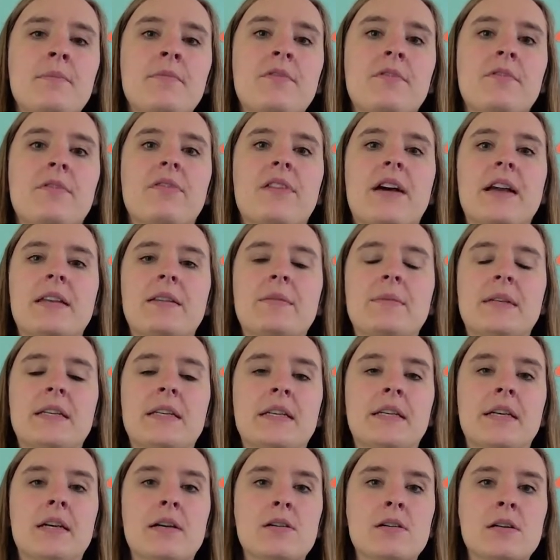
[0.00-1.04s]
find
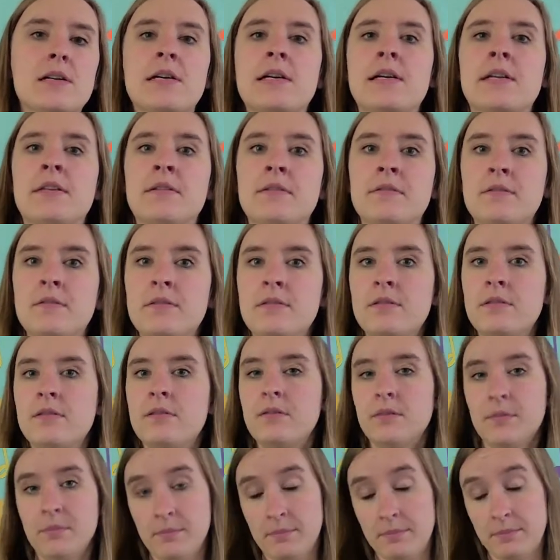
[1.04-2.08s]
me on
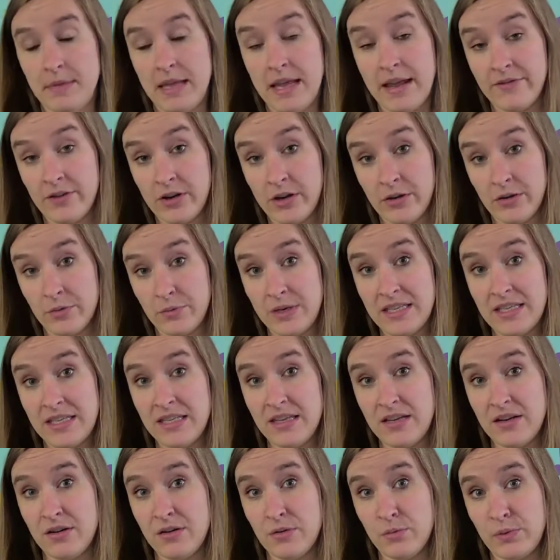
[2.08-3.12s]
every other week
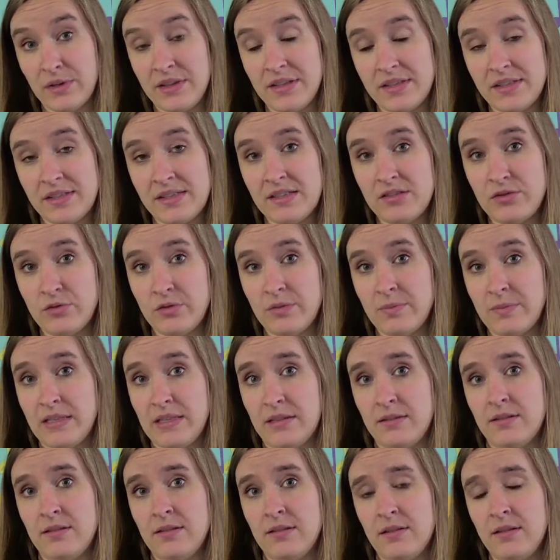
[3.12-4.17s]
here with a Stitch With Me.
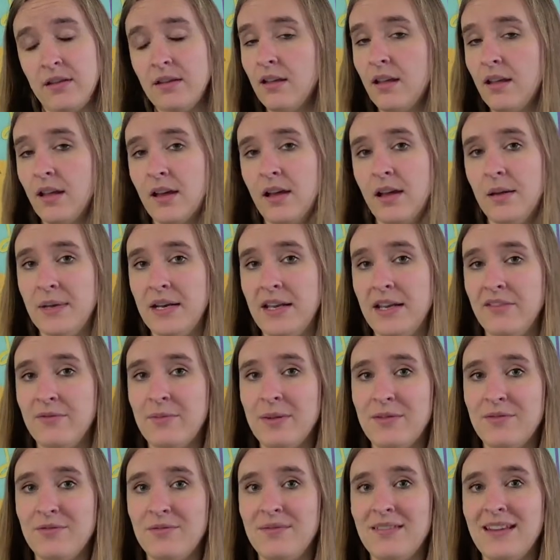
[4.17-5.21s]
And I've
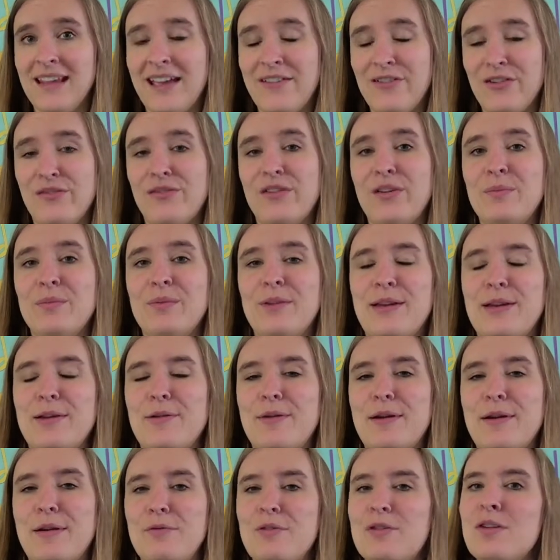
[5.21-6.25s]
been having fun playing
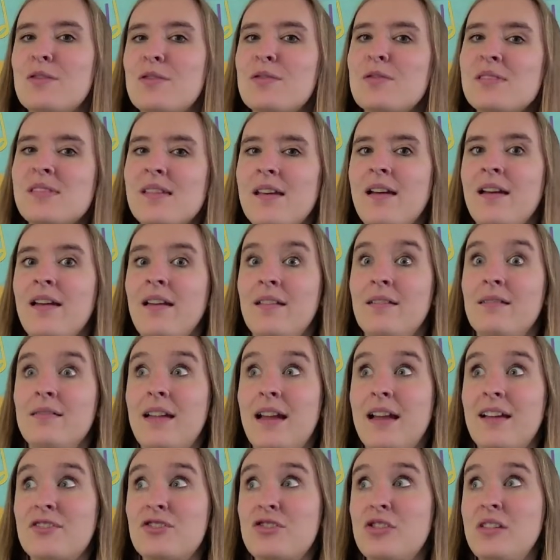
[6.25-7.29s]
around with those. I
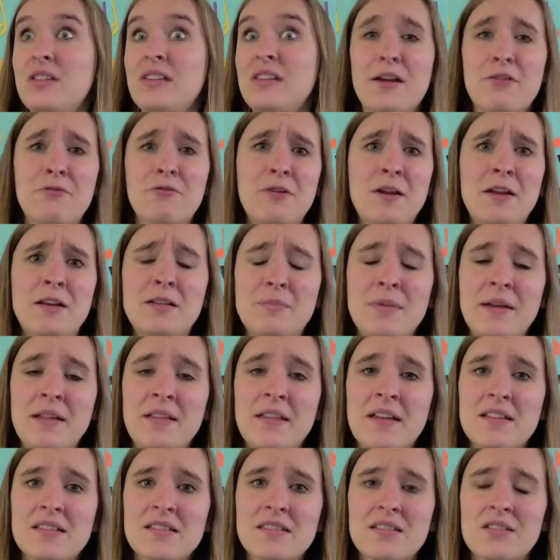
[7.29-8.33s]
actually narrated my
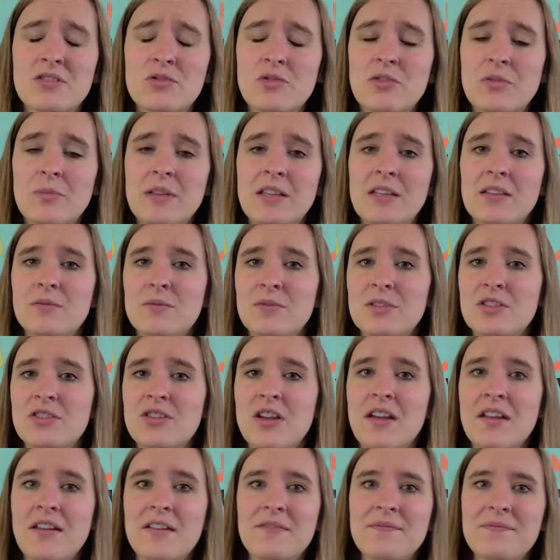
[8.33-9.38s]
last Stitch With Me, which
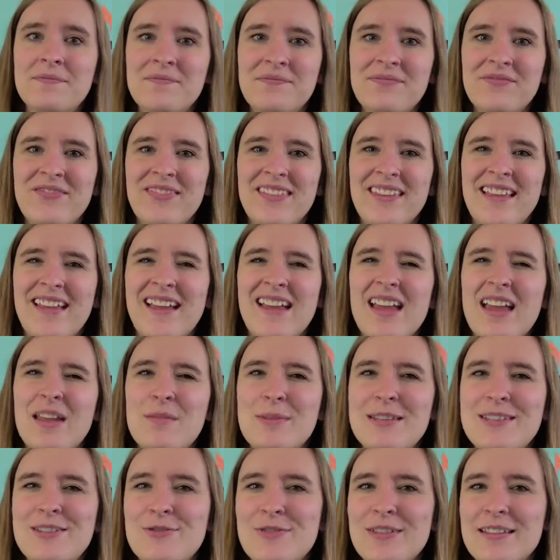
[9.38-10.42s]
I had been
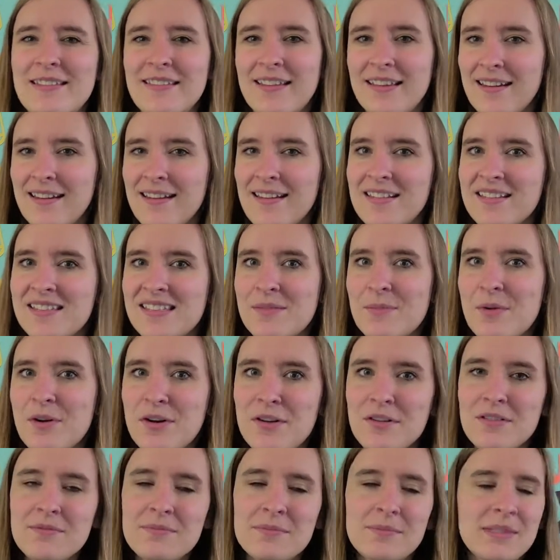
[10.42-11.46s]
doing like ASMR,
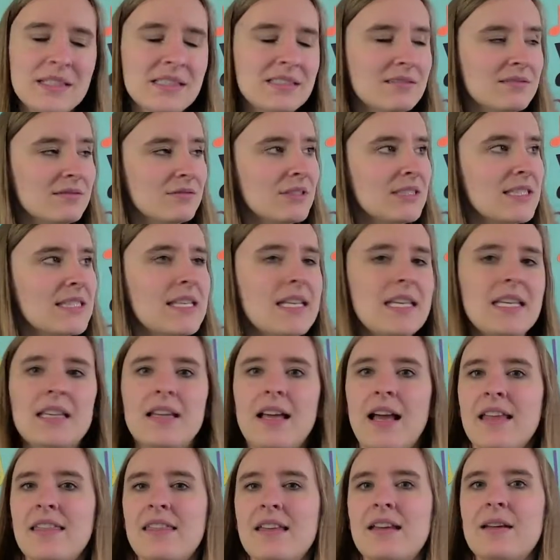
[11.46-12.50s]
but we'll see. I
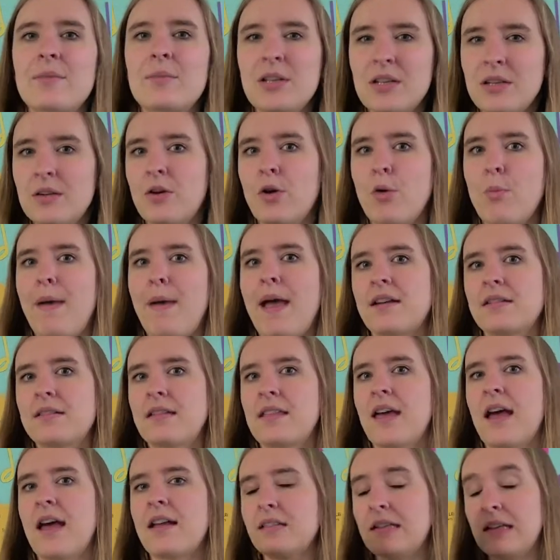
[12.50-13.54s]
think I'm going to go back to
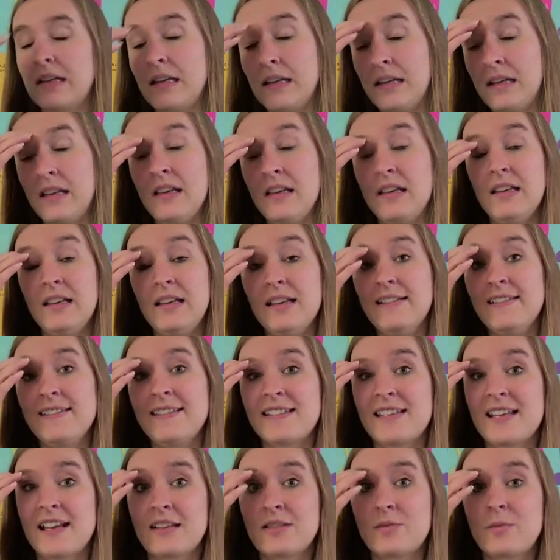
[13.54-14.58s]
that this
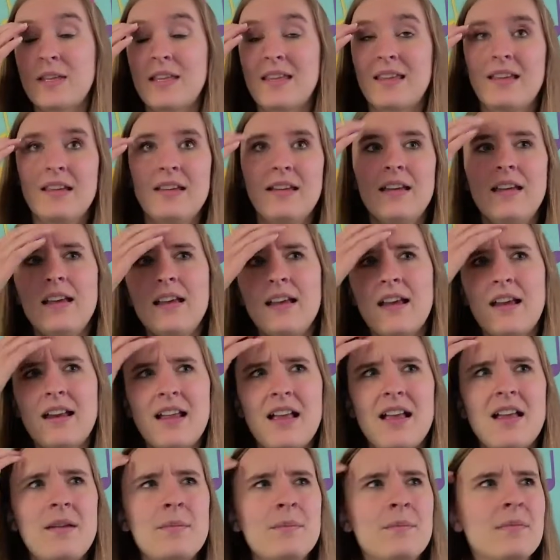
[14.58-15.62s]
next week. And
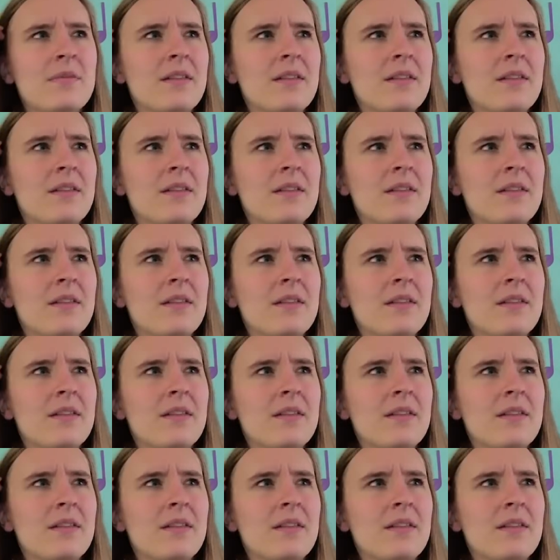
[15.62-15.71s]
I'm